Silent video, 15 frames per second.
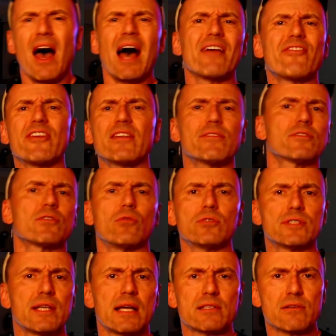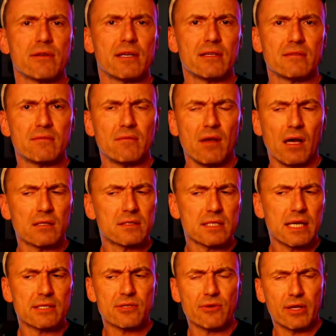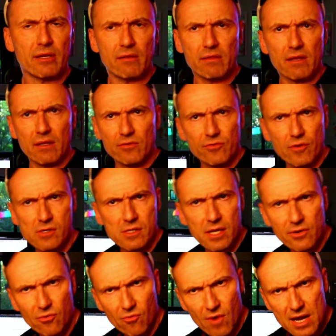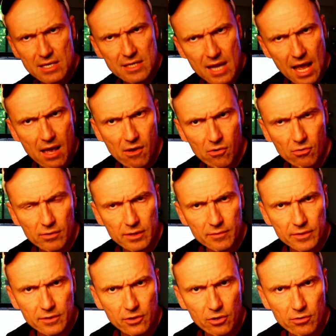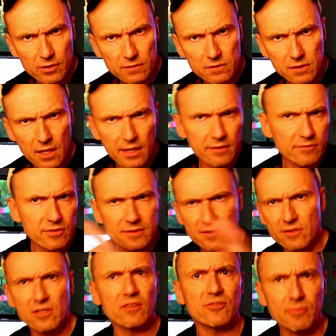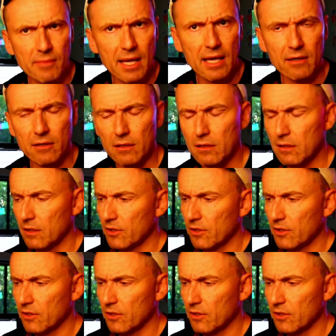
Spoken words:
I think this whole saturated, unsaturated thing, as far as I know right now, with the current science, is it doesn't matter.